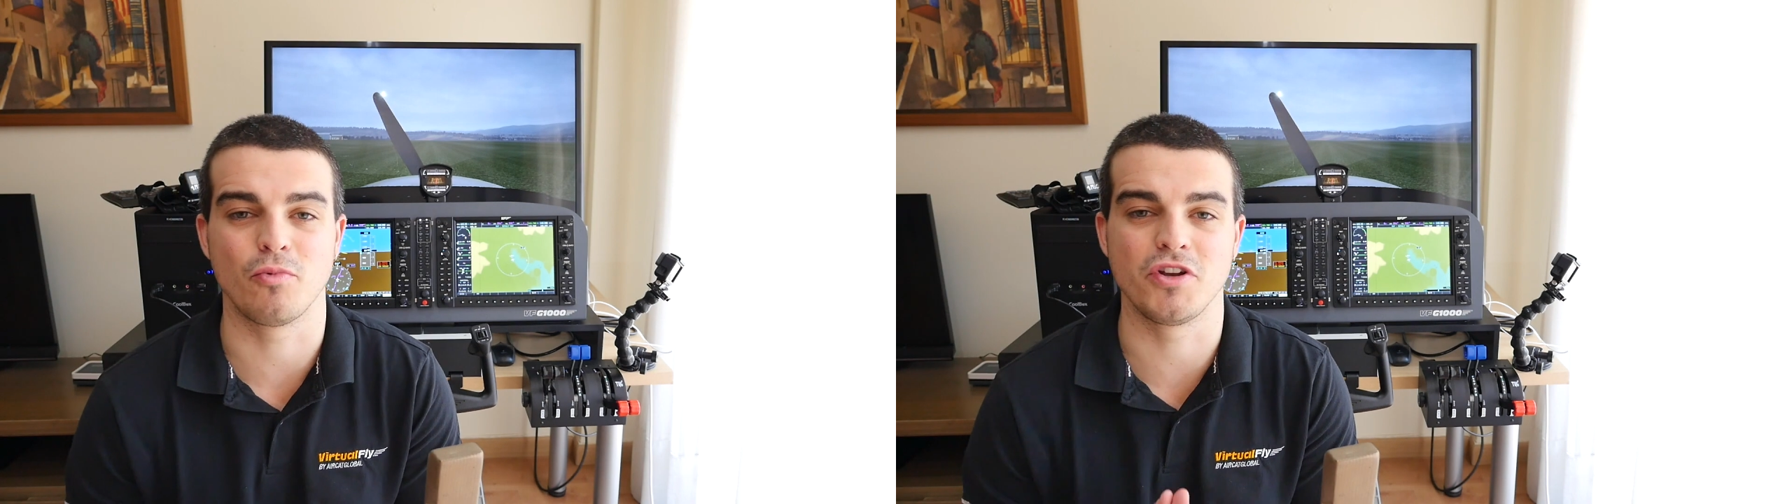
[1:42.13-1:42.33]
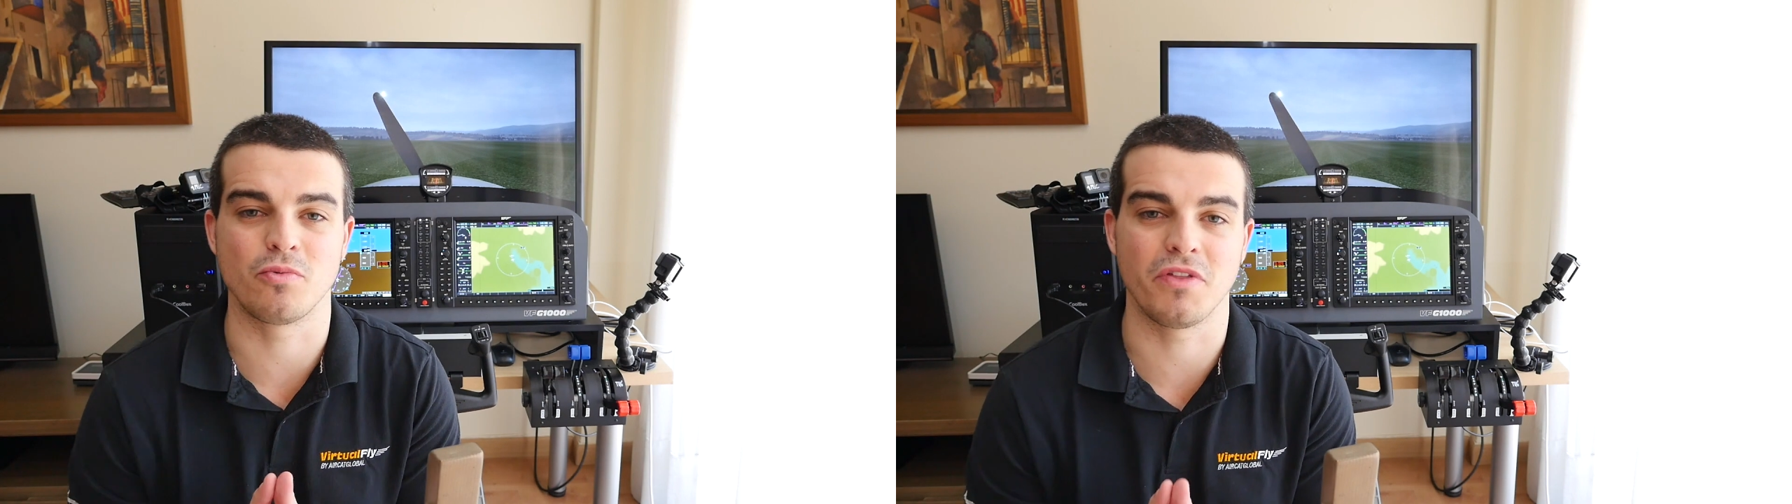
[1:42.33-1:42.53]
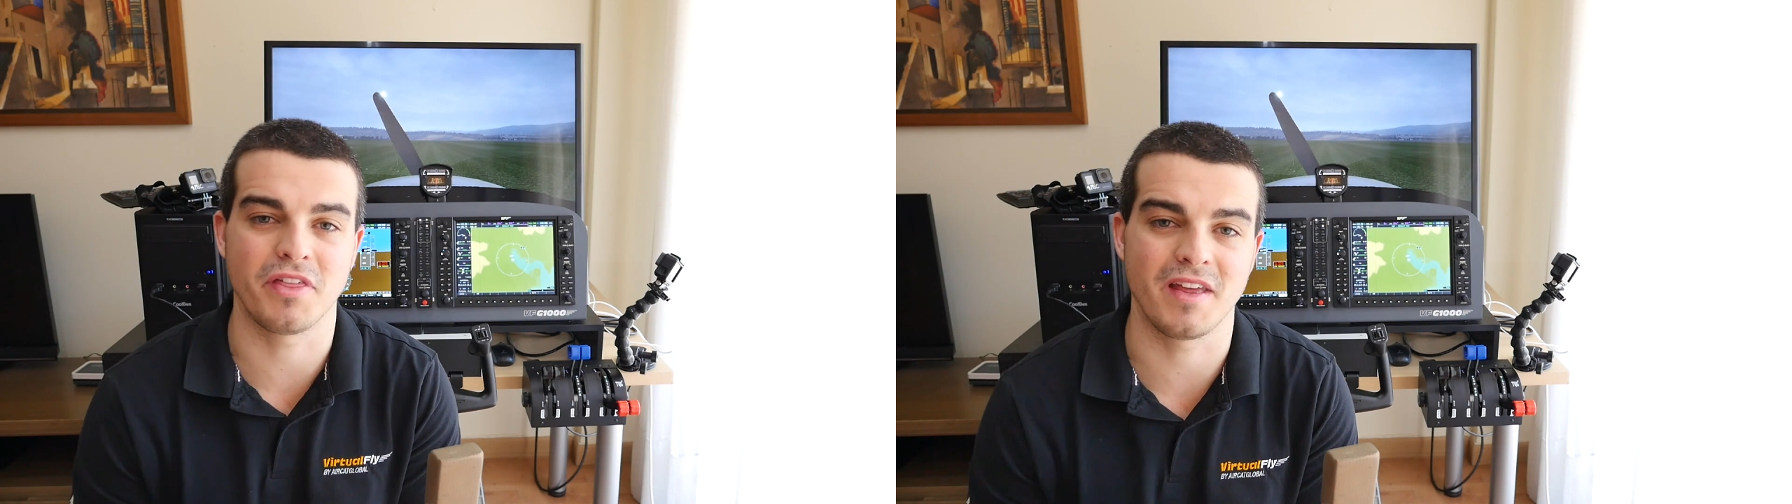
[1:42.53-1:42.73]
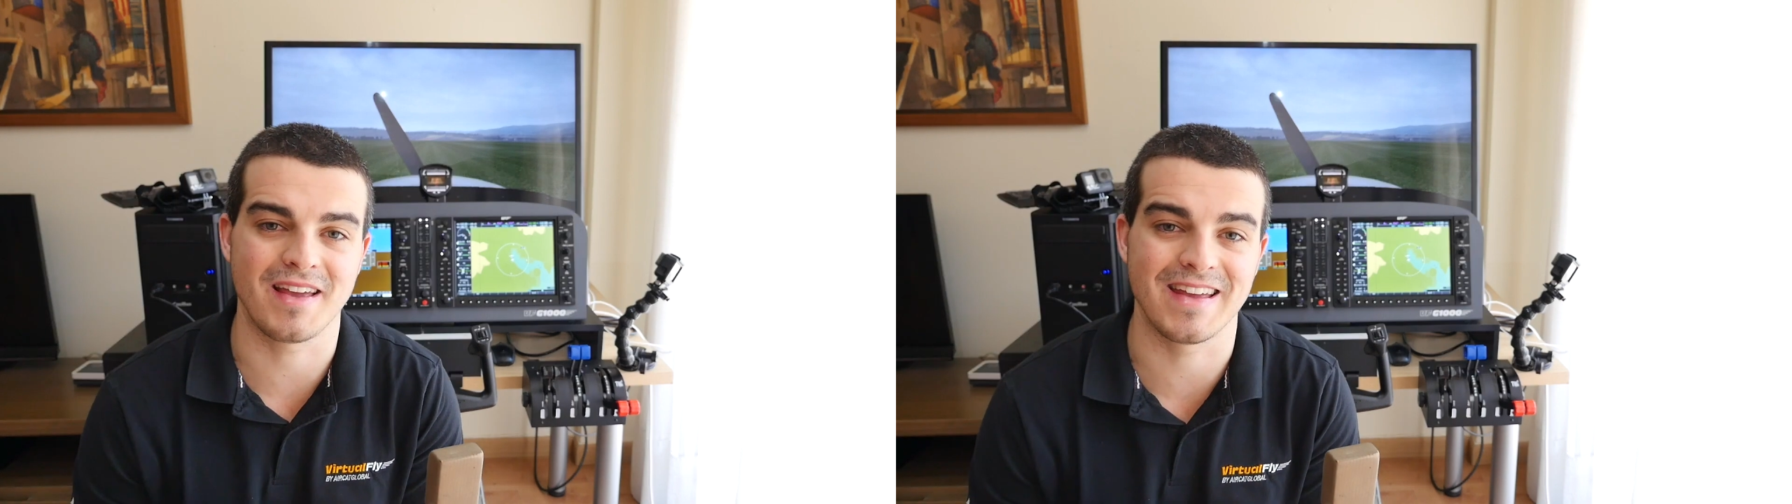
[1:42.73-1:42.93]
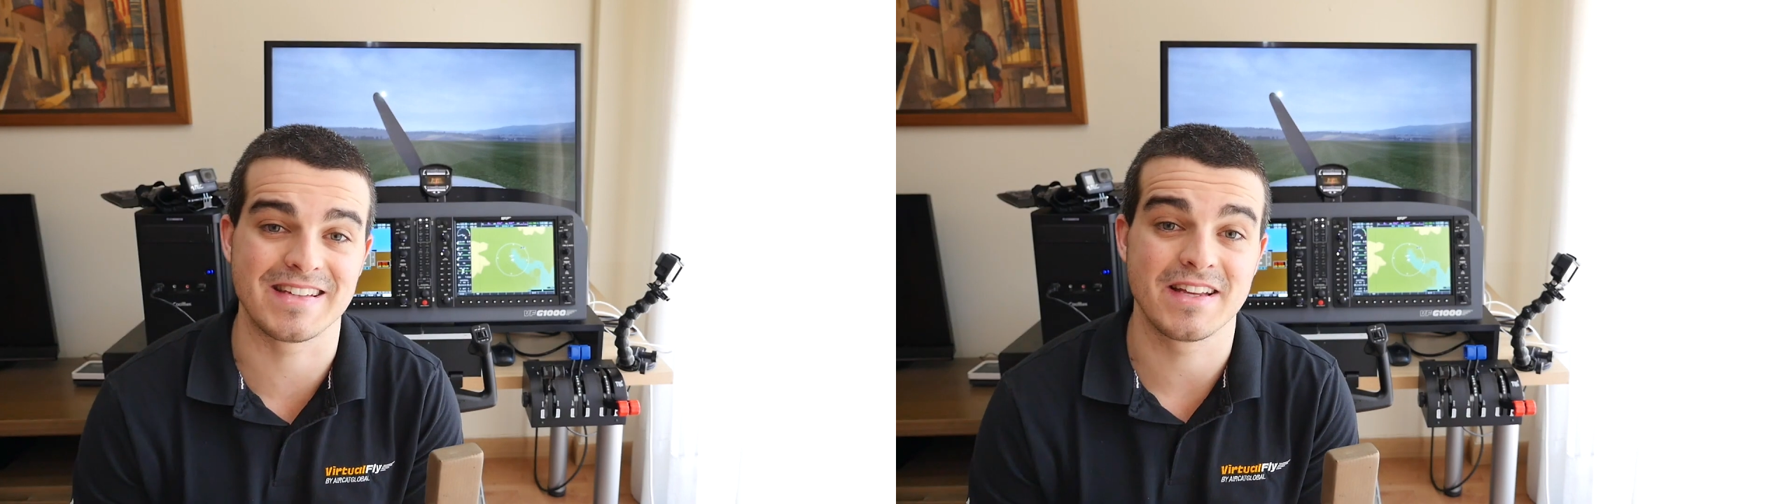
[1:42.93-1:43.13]
which we
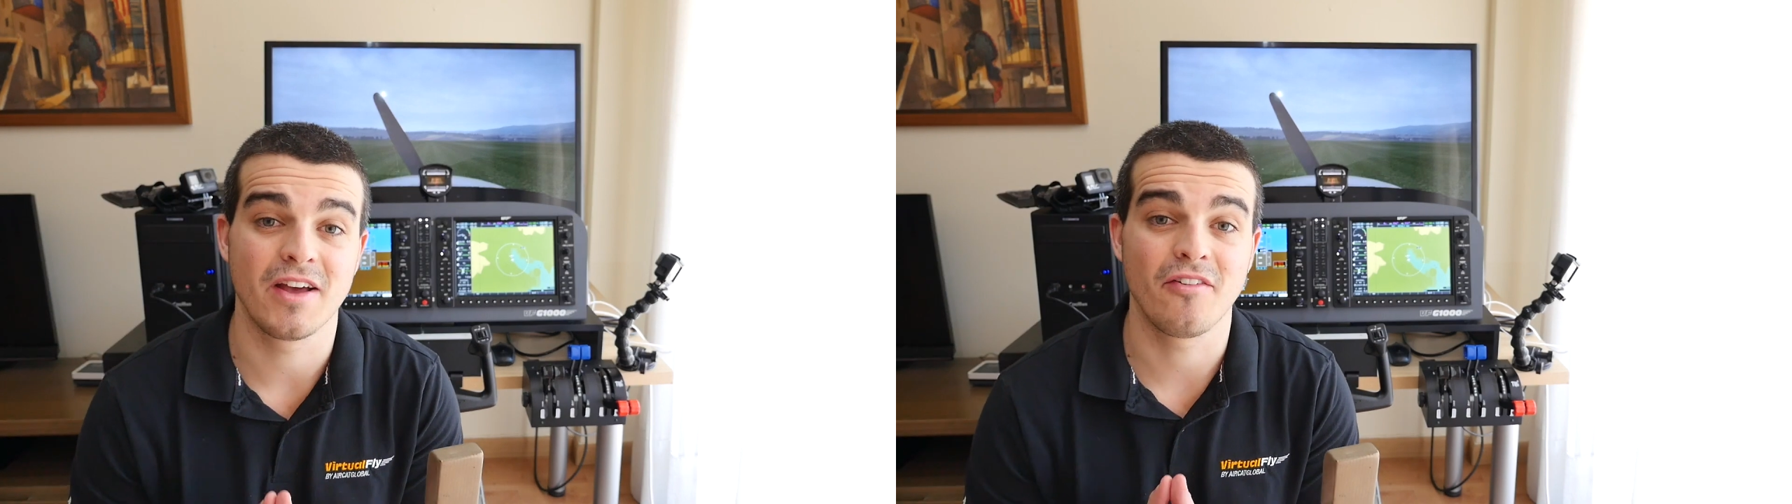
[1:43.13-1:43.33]
think is